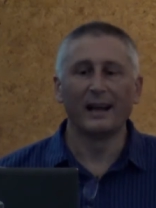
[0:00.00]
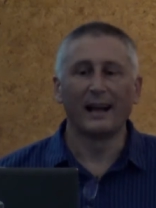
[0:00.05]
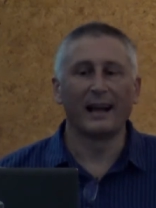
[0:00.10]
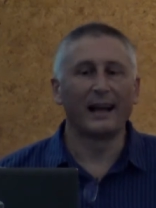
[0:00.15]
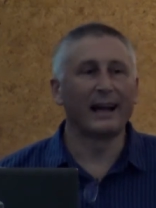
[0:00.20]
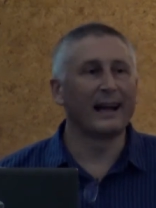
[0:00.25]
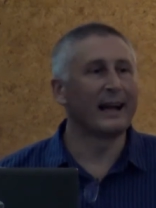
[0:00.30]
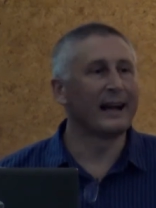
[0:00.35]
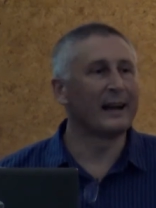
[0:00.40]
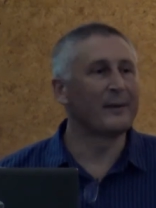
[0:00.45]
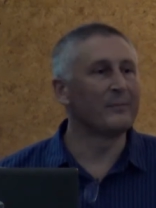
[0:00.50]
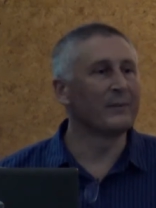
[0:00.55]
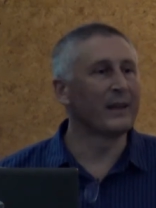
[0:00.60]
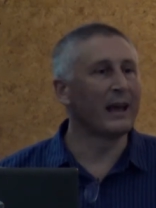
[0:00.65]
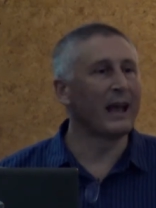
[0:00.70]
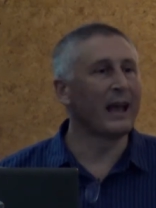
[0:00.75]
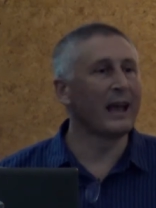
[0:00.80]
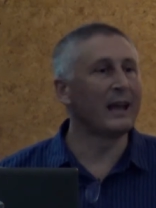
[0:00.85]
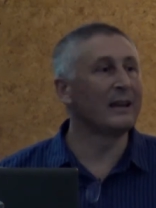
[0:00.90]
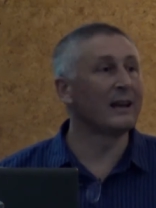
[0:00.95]
And
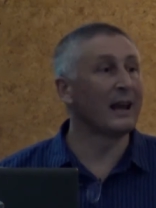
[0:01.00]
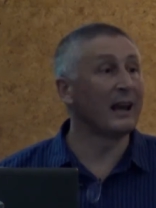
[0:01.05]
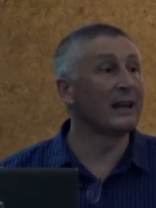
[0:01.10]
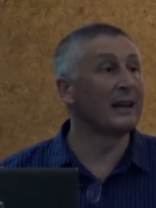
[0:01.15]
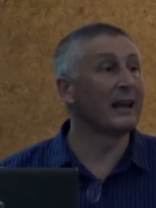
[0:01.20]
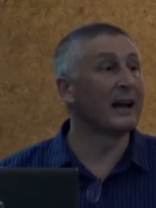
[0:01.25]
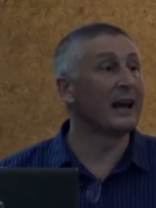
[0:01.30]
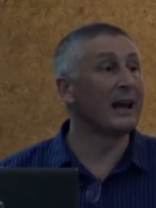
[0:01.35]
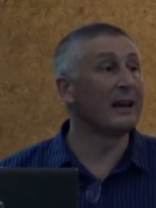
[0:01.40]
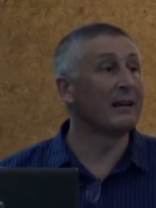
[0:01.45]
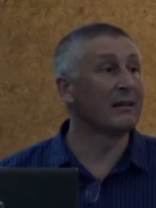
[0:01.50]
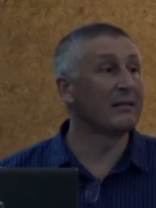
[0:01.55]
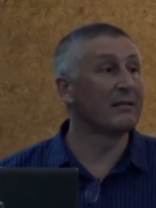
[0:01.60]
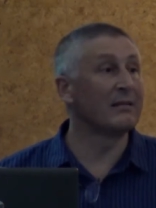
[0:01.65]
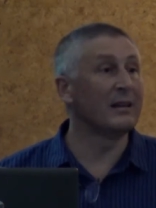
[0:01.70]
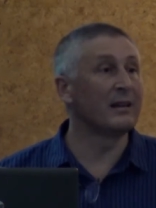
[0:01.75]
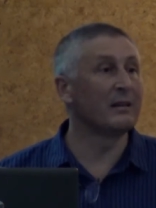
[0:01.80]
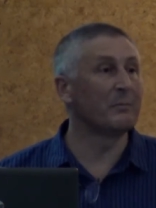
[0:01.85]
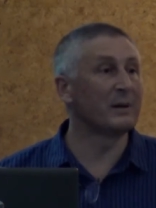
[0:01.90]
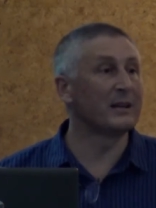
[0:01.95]
again, I
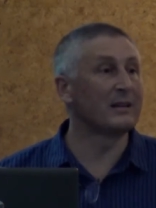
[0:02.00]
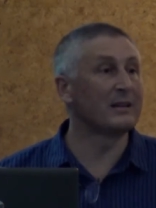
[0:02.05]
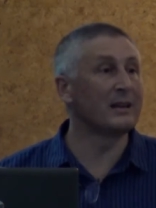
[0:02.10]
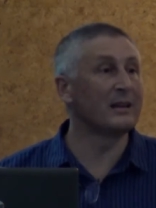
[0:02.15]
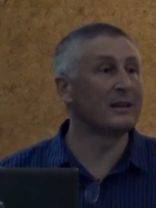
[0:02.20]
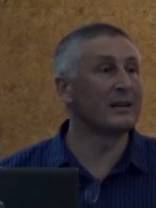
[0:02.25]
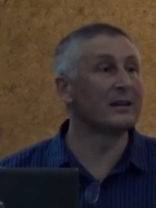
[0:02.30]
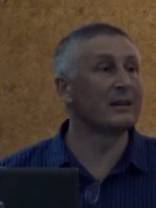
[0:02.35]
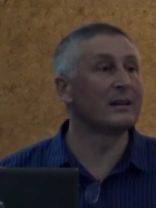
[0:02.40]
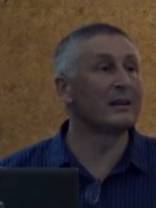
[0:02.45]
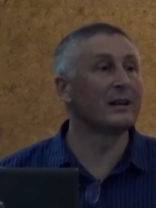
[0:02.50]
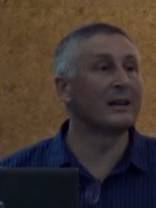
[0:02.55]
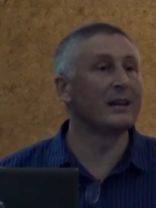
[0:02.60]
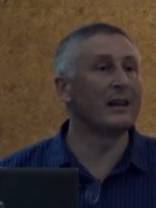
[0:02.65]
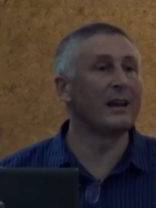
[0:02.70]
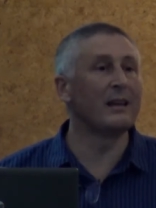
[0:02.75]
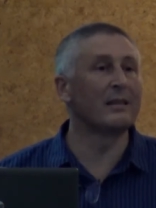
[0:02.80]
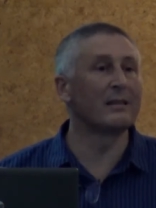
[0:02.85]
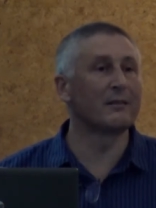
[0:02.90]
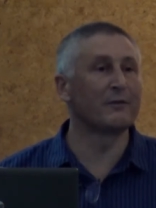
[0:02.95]
think particularly
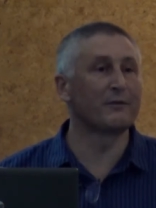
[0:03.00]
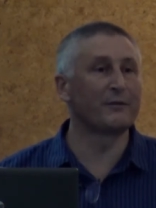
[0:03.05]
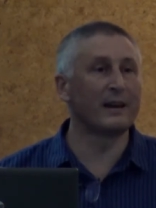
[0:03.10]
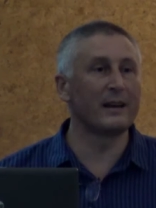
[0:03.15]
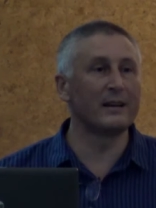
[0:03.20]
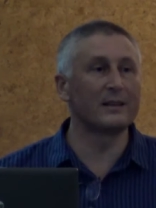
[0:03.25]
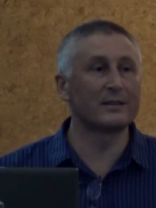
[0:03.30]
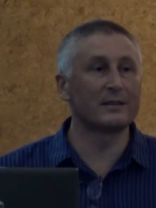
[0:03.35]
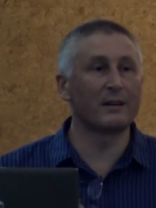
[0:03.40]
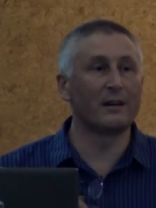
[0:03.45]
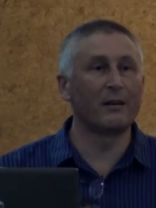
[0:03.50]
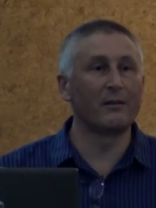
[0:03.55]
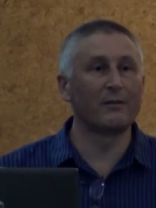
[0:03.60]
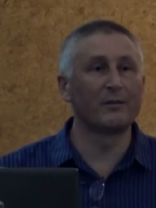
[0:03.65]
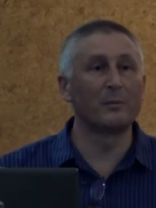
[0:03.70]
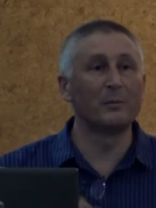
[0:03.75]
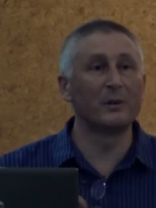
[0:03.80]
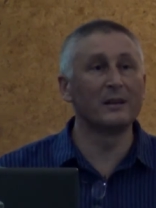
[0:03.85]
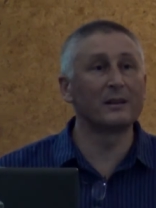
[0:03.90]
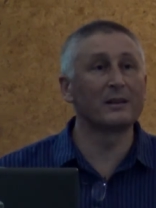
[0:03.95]
in the face of
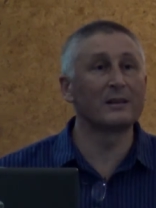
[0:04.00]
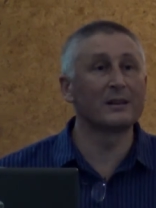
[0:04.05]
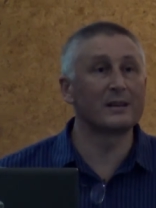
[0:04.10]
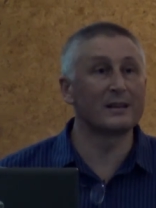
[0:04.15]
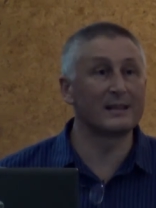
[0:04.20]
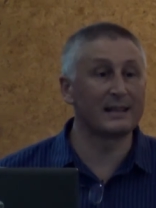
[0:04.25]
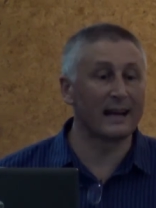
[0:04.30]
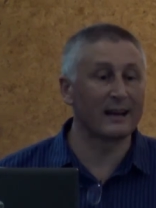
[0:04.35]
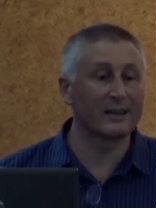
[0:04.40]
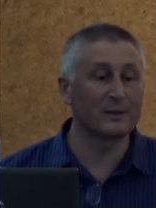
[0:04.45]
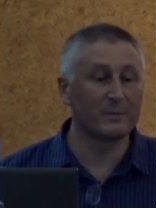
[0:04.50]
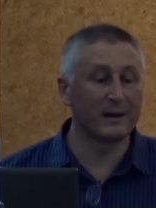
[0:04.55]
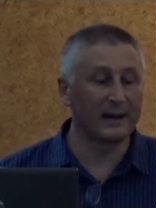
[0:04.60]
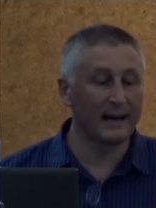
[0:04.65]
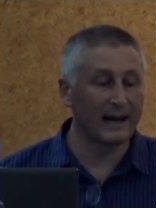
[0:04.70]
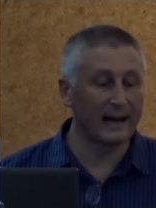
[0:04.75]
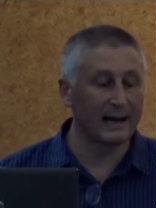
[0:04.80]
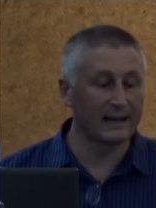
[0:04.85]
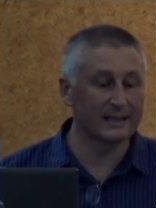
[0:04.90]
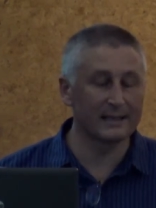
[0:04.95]
the militant attacks by
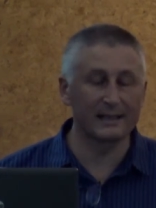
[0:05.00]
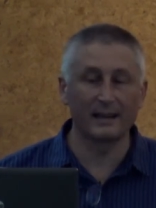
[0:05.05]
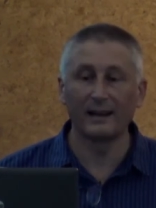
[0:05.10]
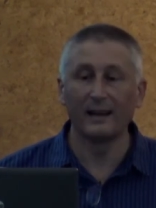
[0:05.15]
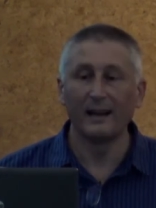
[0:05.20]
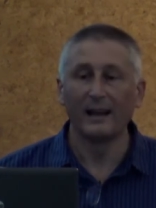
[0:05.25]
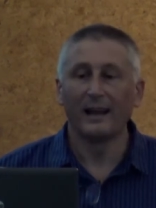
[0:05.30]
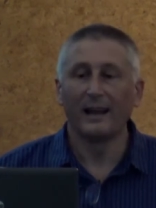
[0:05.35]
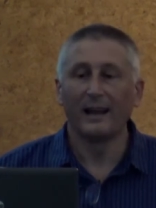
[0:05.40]
ARSA,